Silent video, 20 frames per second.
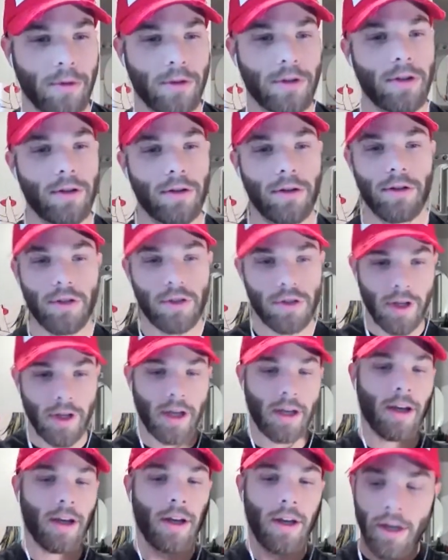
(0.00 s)
other. They're just
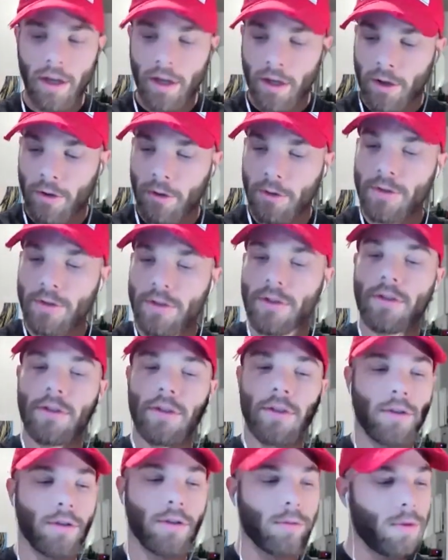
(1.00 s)
like go into their
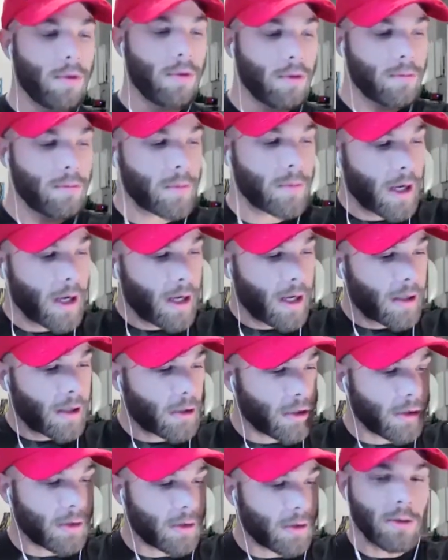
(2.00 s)
little room,
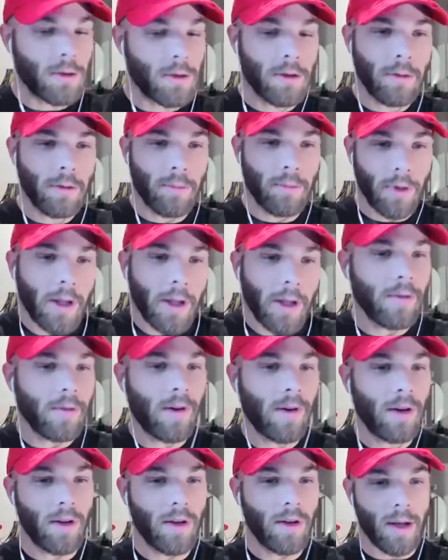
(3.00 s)
shut the door, play their
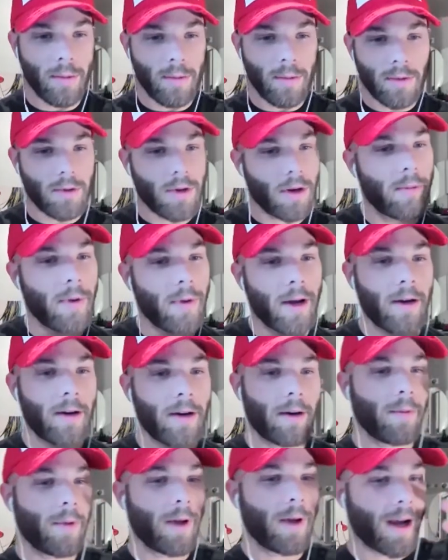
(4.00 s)
video games, come out, and I'm like,